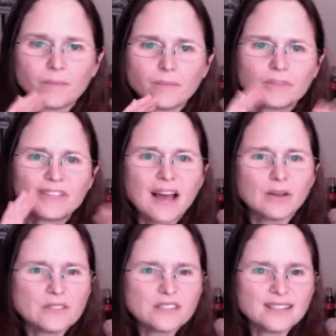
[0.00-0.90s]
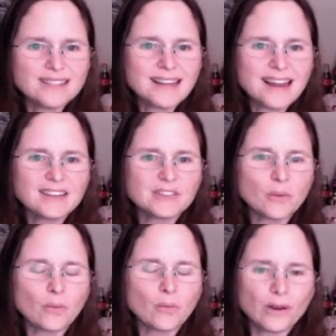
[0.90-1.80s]
Townsend is a
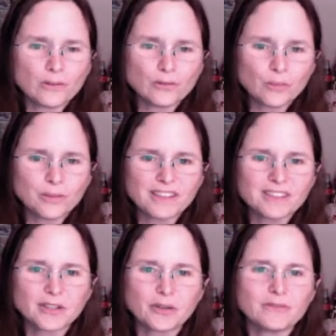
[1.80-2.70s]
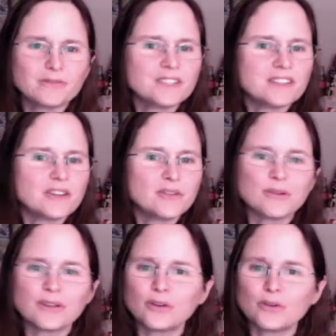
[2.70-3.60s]
wonderful place to go visit. You
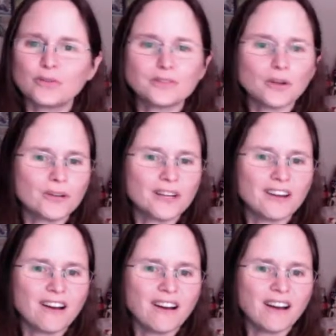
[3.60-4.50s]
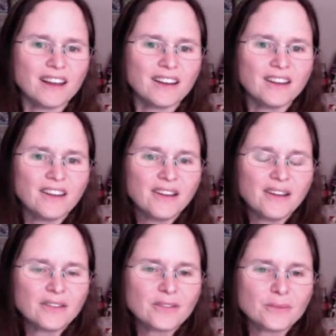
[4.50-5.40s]
can go floating on
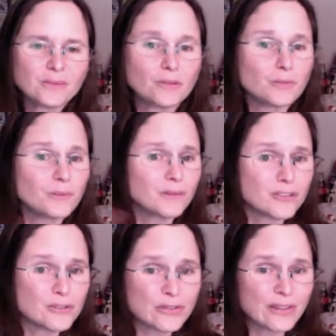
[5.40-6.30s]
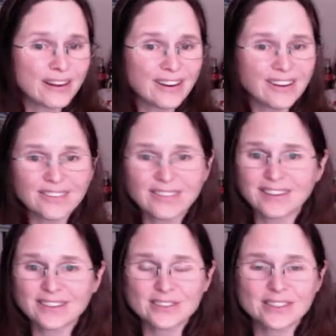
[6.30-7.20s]
the rivers there.
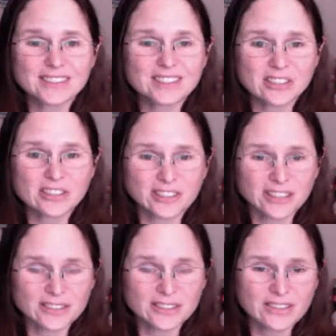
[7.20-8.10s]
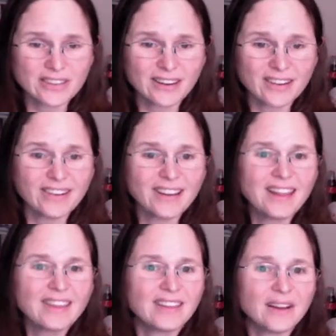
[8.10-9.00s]
There's concessionaires there
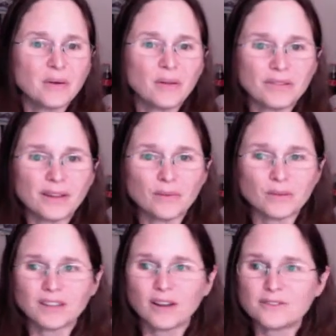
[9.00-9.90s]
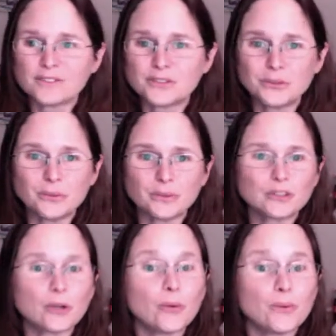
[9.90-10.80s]
that would love to
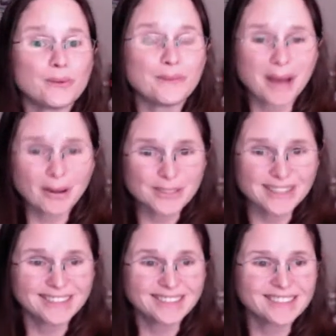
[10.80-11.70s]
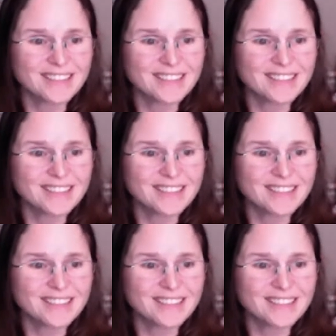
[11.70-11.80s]
show you the mountains.